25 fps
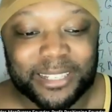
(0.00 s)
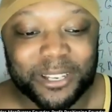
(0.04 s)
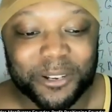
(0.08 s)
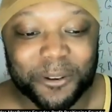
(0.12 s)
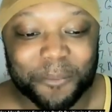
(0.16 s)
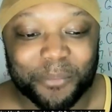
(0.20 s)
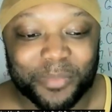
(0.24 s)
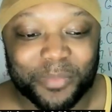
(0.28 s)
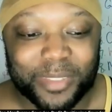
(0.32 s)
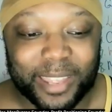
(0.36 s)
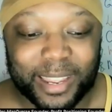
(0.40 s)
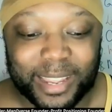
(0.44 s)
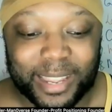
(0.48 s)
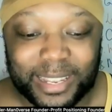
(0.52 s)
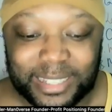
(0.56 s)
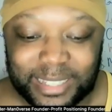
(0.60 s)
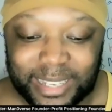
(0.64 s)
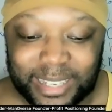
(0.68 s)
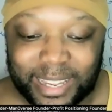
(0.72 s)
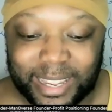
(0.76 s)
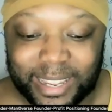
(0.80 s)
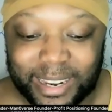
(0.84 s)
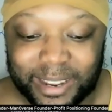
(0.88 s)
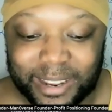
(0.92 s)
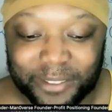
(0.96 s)
So, like
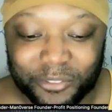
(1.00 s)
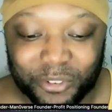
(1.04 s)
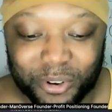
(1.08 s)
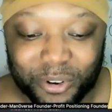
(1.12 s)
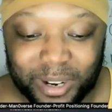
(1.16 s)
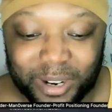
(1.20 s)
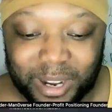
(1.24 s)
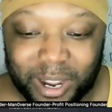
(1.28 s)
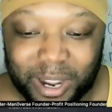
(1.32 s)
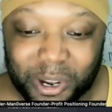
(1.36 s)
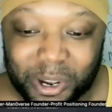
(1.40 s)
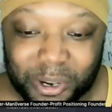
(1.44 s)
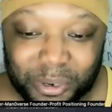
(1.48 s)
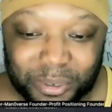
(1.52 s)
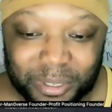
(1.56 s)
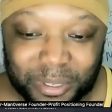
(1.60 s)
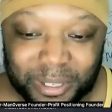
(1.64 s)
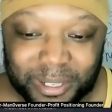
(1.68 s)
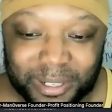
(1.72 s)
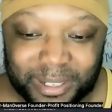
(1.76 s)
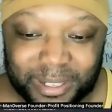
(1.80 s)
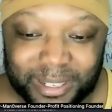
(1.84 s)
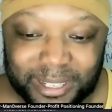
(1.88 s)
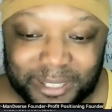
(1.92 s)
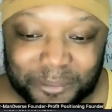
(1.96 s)
I said, if you're a
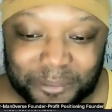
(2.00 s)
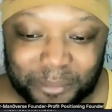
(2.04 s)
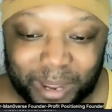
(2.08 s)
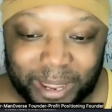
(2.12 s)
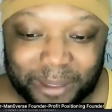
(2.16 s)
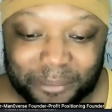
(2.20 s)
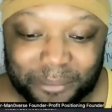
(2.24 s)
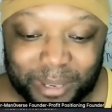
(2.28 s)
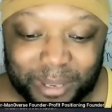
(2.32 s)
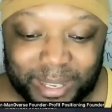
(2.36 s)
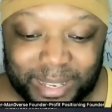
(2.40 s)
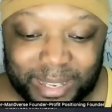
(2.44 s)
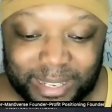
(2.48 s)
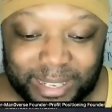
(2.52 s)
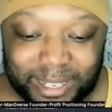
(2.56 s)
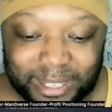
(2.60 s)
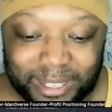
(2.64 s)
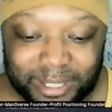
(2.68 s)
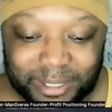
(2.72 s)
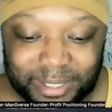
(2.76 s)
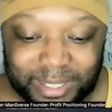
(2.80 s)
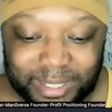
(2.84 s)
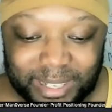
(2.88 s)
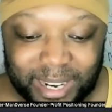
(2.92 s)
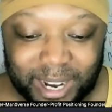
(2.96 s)
coder, this might be a
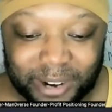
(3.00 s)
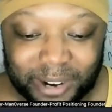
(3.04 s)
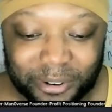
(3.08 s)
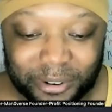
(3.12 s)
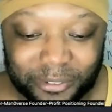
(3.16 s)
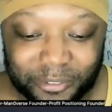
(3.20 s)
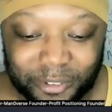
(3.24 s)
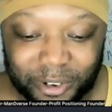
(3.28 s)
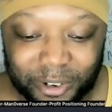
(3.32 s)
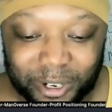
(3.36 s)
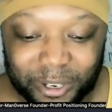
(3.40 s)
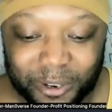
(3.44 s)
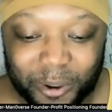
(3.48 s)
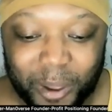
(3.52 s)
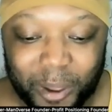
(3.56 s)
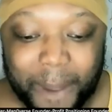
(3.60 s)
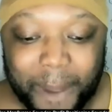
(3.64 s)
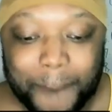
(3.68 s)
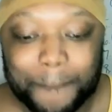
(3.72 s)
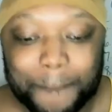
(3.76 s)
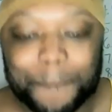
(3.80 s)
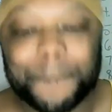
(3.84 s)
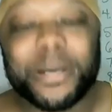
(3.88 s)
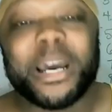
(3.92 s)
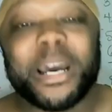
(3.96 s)
little scary for you,
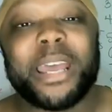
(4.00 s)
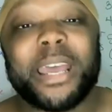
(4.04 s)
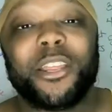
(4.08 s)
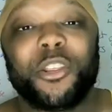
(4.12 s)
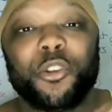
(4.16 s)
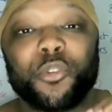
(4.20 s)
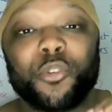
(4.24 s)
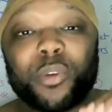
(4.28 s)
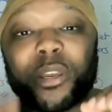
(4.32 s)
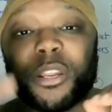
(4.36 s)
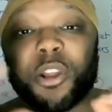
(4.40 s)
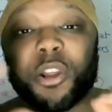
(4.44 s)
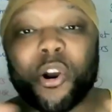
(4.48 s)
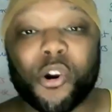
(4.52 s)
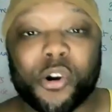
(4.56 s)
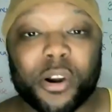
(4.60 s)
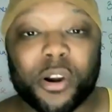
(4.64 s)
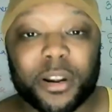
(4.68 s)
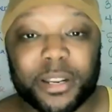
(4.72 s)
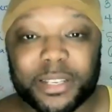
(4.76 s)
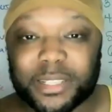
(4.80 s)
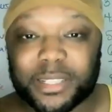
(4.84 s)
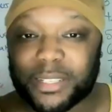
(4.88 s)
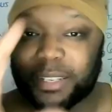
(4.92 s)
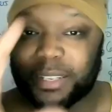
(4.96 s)
but you can
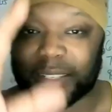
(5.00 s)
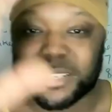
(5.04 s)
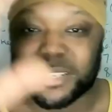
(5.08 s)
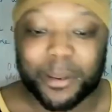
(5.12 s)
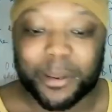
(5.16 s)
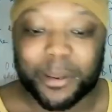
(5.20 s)
harness